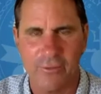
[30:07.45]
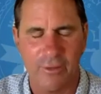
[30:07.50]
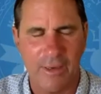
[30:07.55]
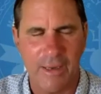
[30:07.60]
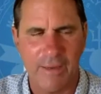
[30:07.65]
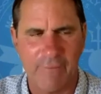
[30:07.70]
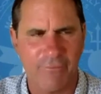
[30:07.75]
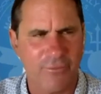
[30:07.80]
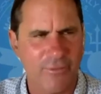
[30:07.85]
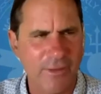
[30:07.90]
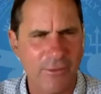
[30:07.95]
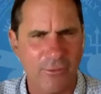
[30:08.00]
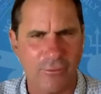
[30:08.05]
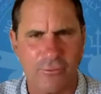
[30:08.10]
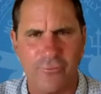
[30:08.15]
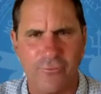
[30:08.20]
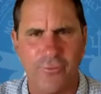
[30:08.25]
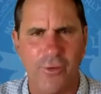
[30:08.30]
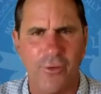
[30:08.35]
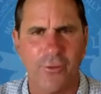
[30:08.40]
And I've seen
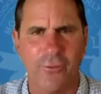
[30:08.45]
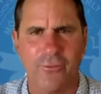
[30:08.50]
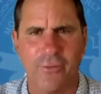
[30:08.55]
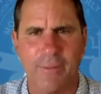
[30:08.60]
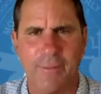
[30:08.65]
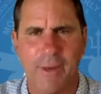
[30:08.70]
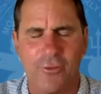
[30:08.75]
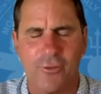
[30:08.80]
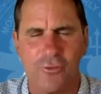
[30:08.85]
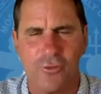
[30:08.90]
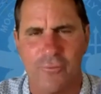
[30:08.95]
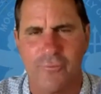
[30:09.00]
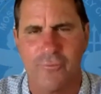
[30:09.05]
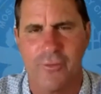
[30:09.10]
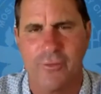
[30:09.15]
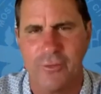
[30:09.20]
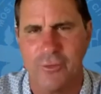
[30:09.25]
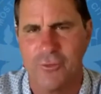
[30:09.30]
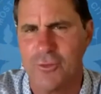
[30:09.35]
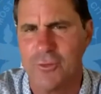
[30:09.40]
those photos. I'm not sure if it's
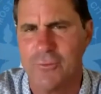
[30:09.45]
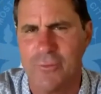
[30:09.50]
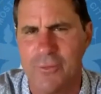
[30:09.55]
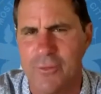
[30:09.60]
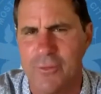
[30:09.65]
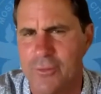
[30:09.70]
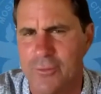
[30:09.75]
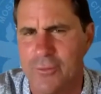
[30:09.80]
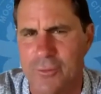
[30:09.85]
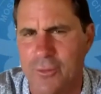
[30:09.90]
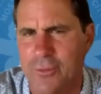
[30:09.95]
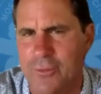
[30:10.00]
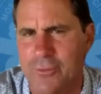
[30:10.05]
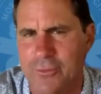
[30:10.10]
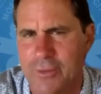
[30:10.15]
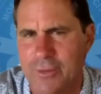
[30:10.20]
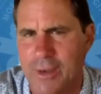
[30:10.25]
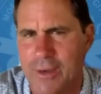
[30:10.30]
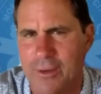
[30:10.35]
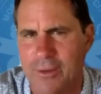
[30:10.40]
the Chula Vista Historical
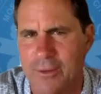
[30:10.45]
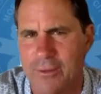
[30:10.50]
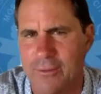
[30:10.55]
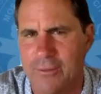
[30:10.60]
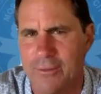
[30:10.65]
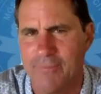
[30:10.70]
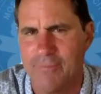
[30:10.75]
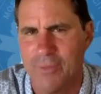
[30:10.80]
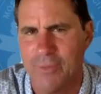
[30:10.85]
Society or